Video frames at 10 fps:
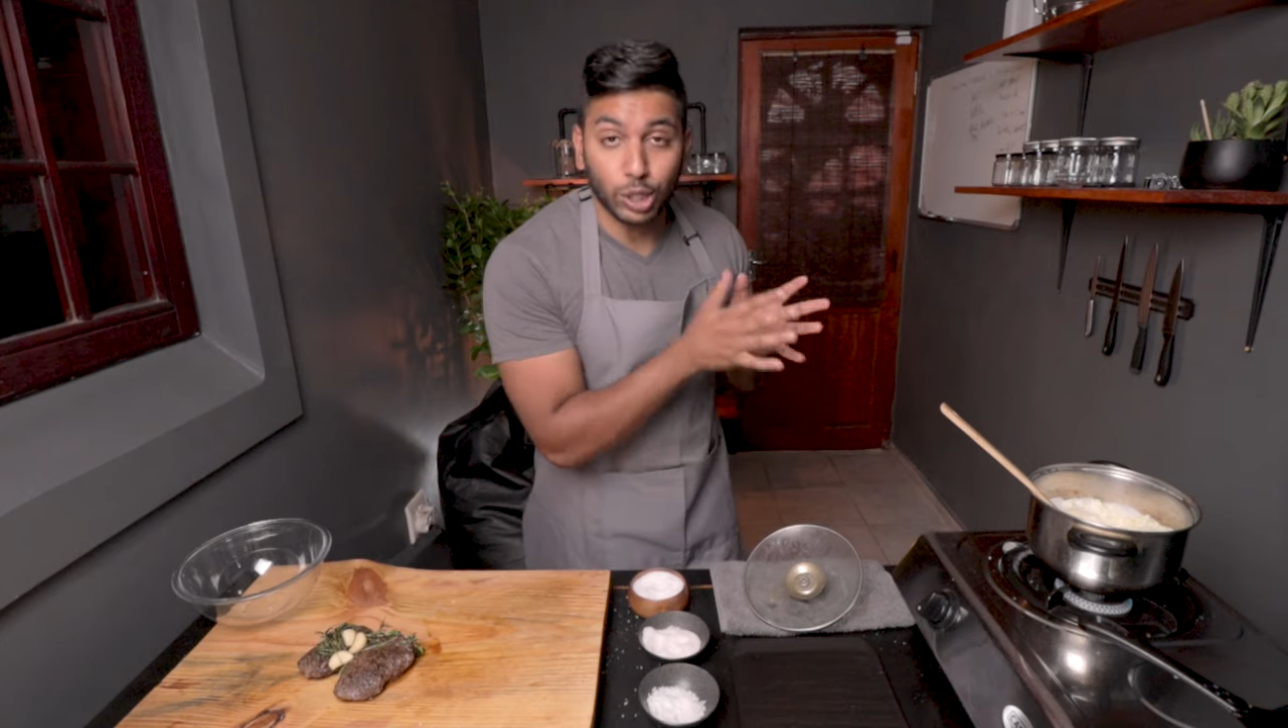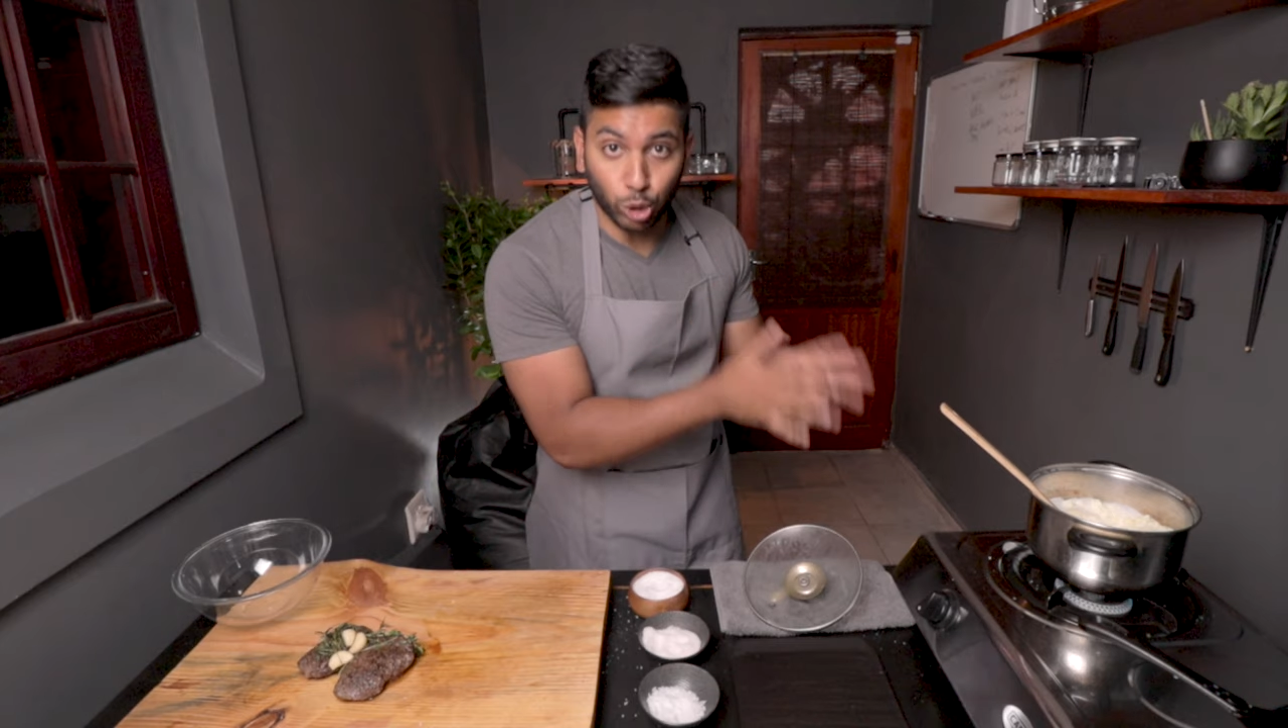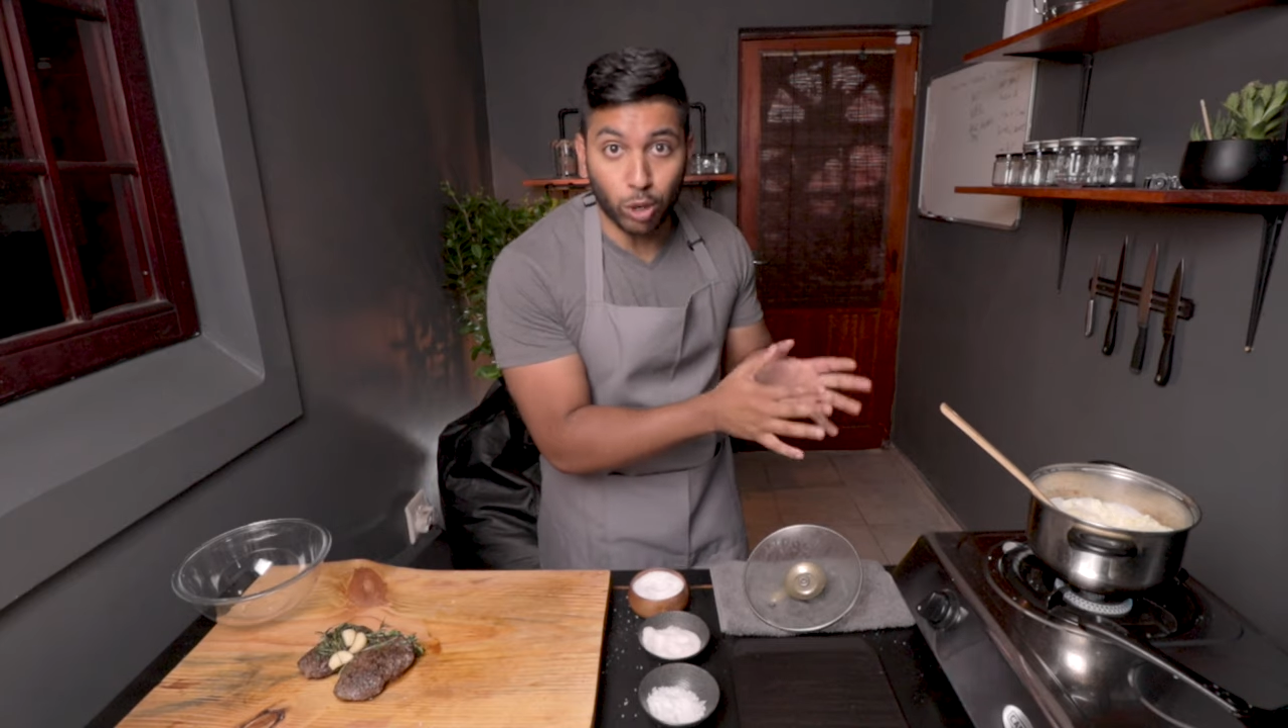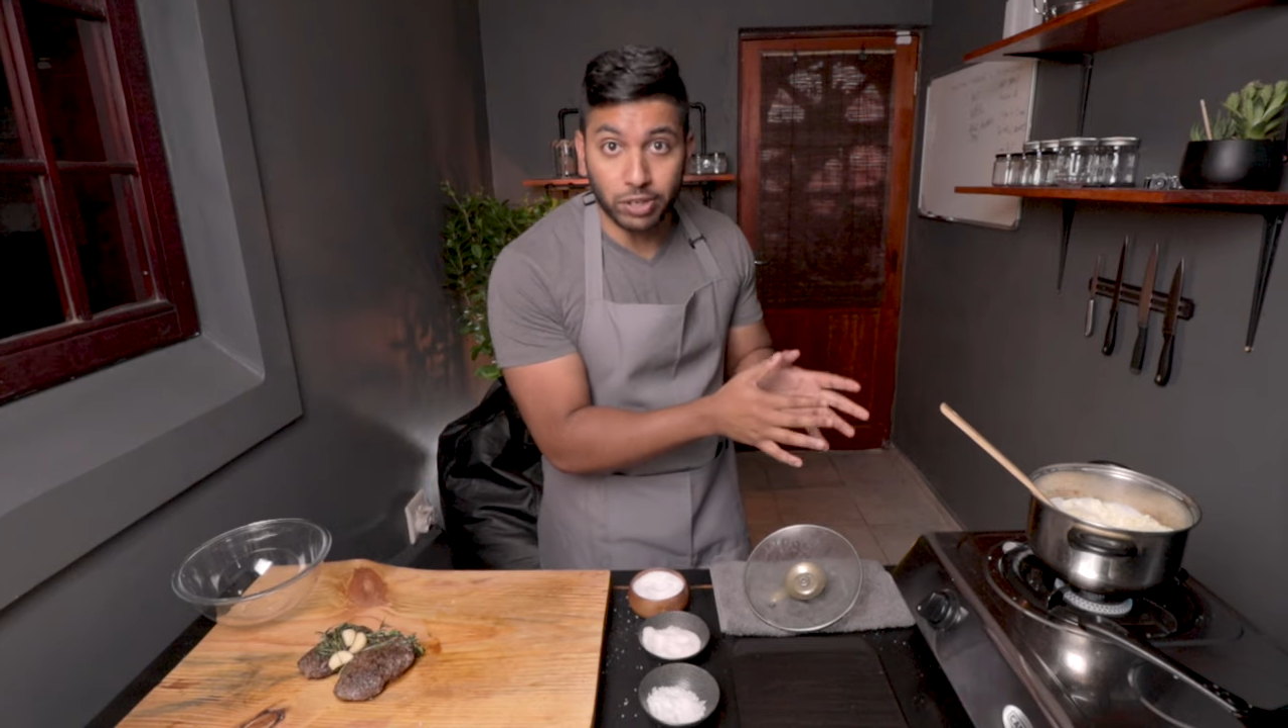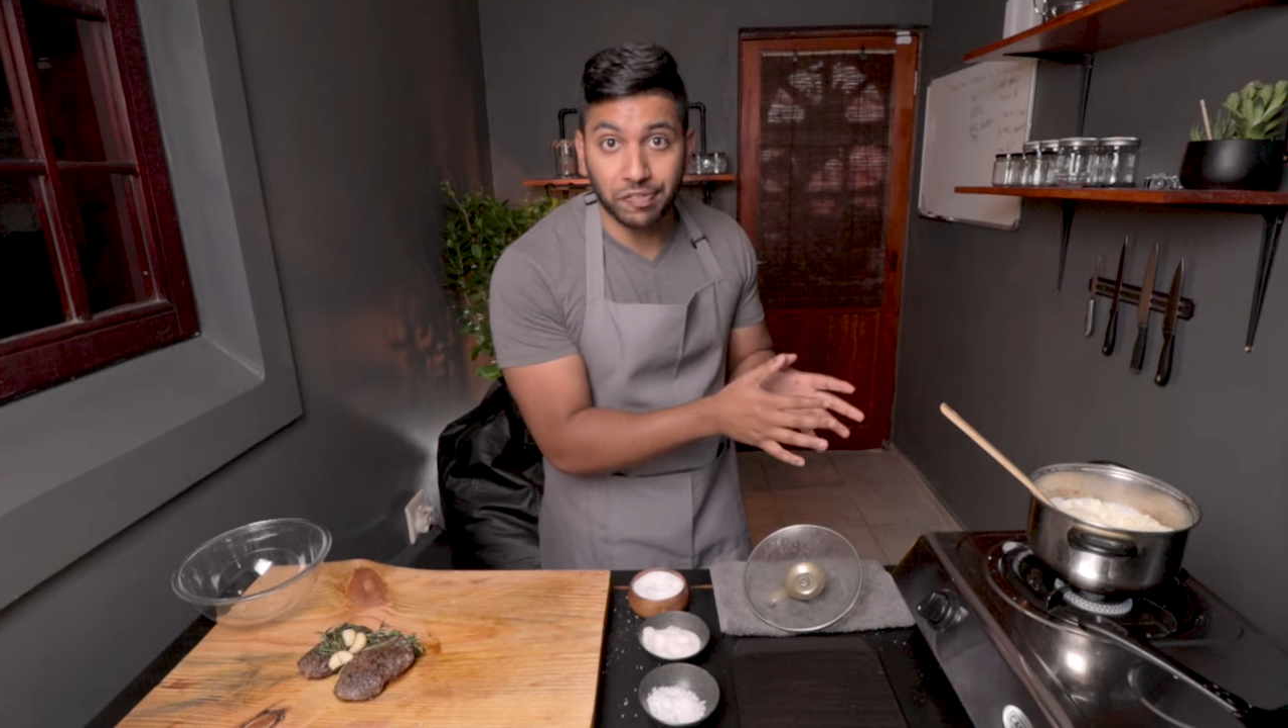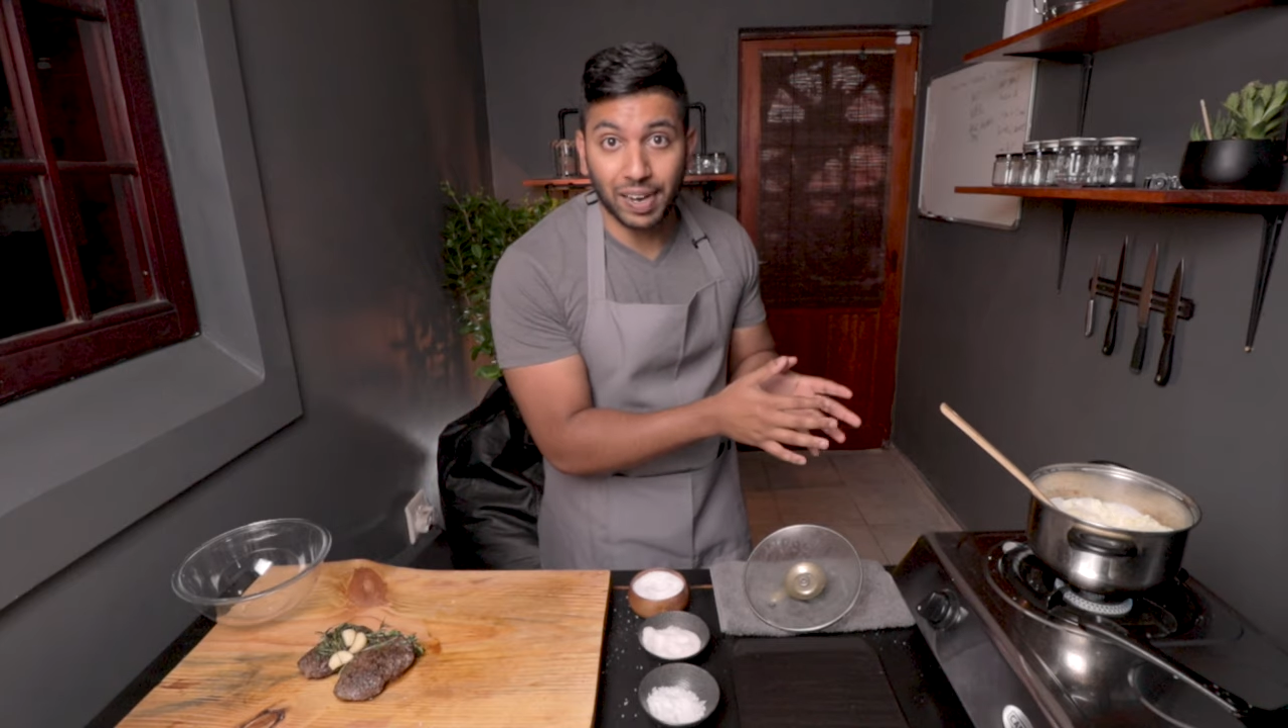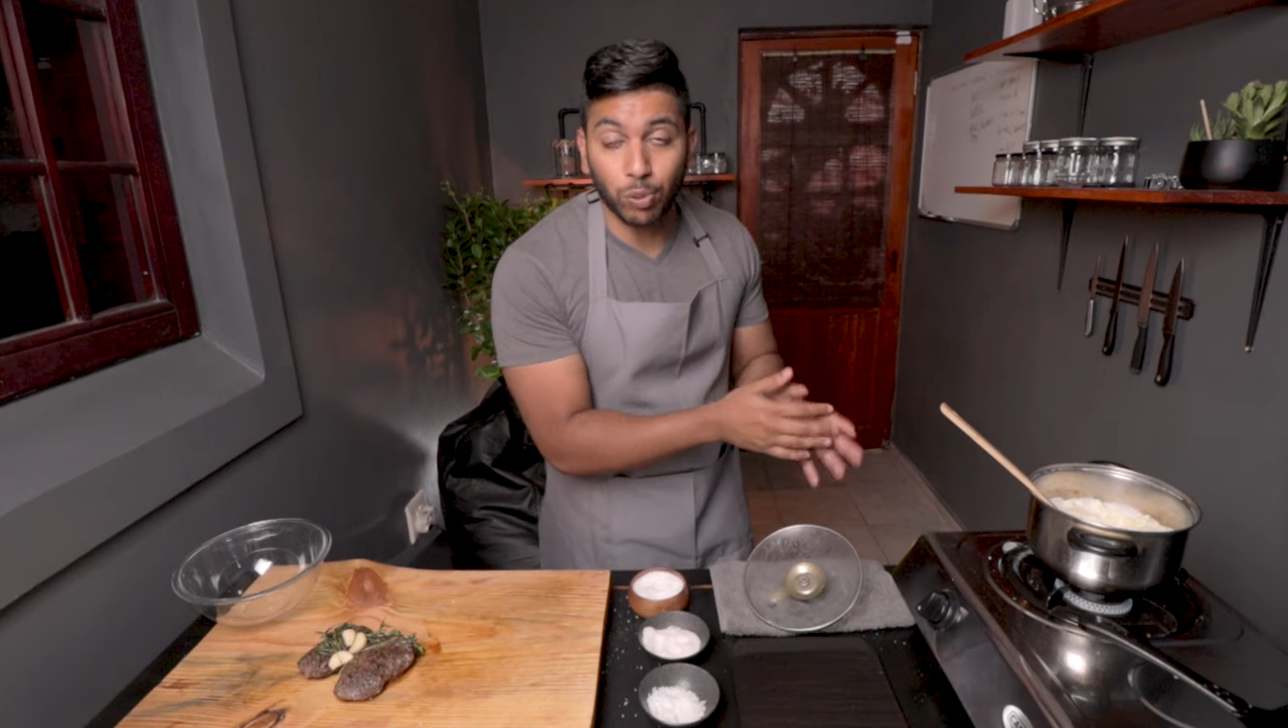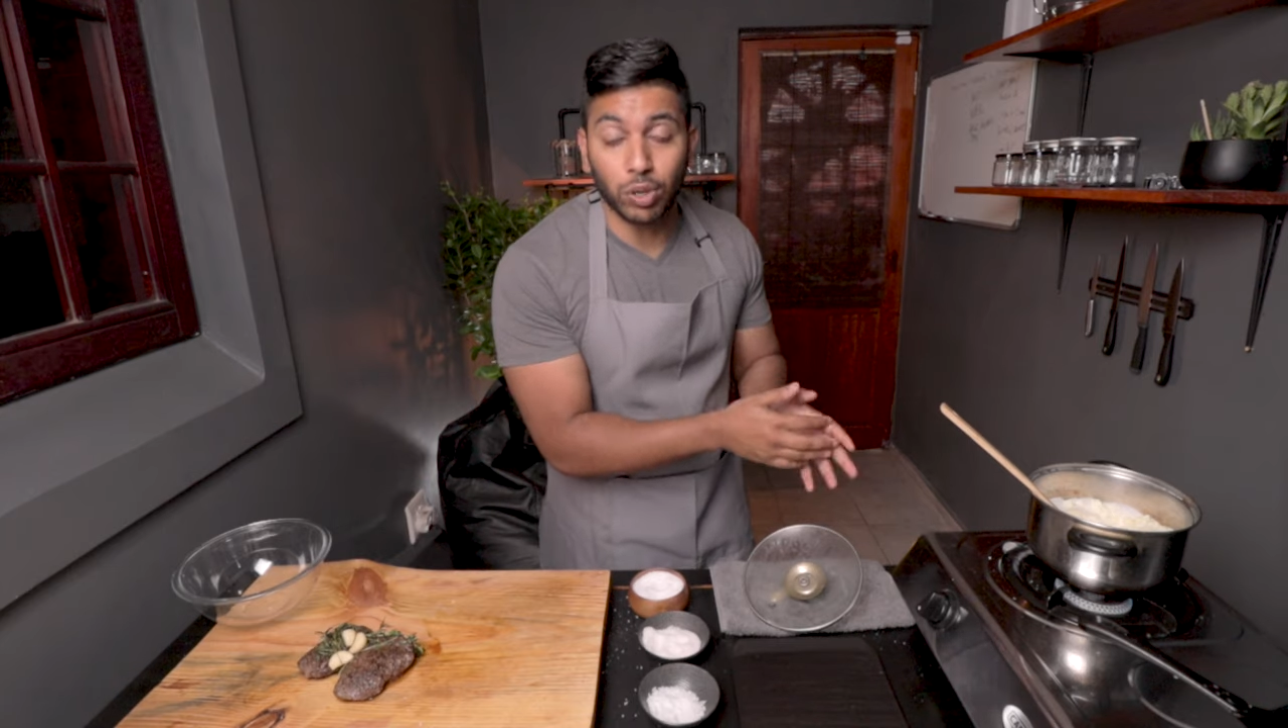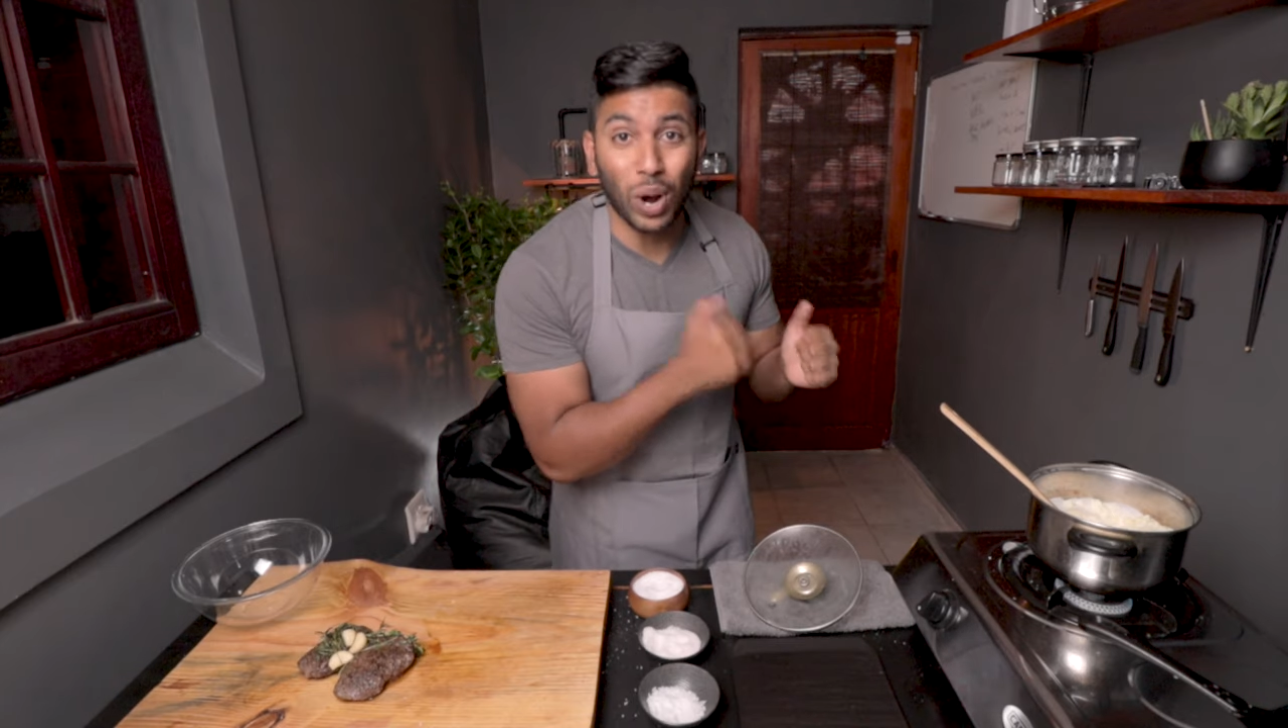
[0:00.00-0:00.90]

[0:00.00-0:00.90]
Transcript: the cauliflower